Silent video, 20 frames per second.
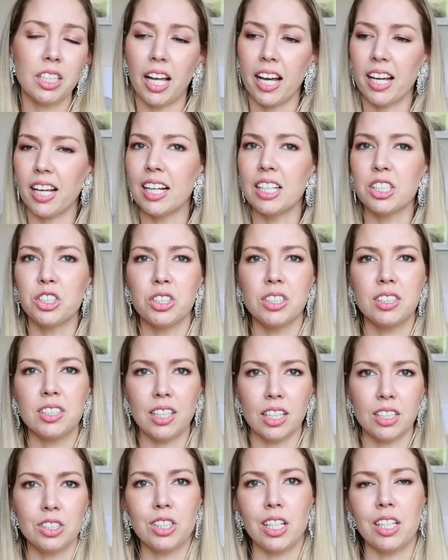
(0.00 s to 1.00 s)
Like, it's just
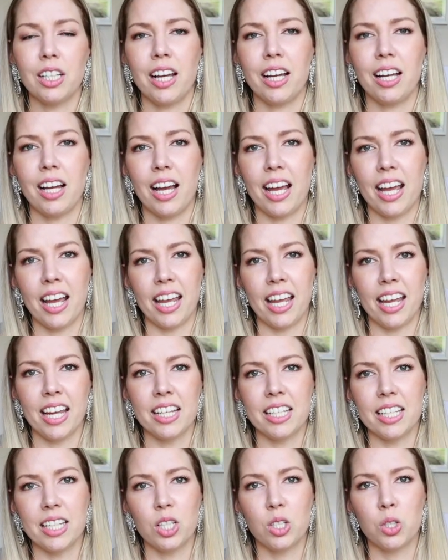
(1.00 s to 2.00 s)
such a
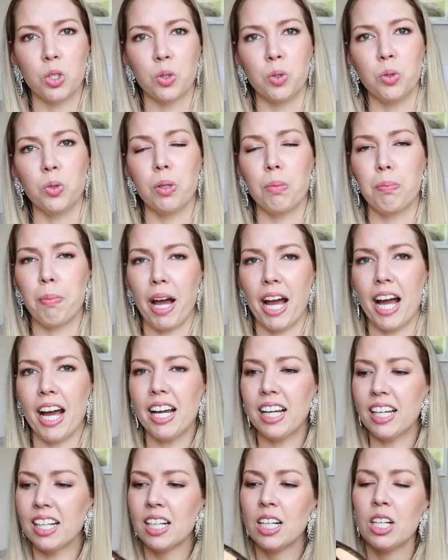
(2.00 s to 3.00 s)
handy, cool
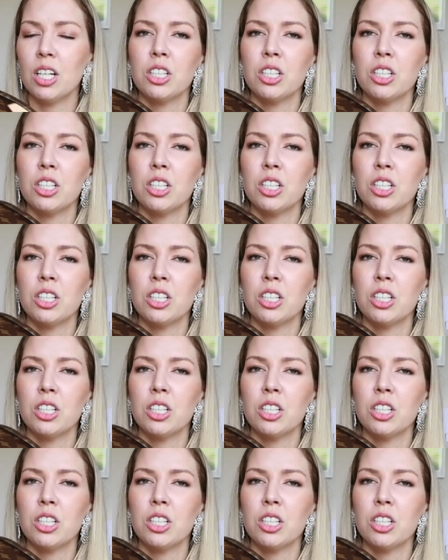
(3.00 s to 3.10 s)
bag.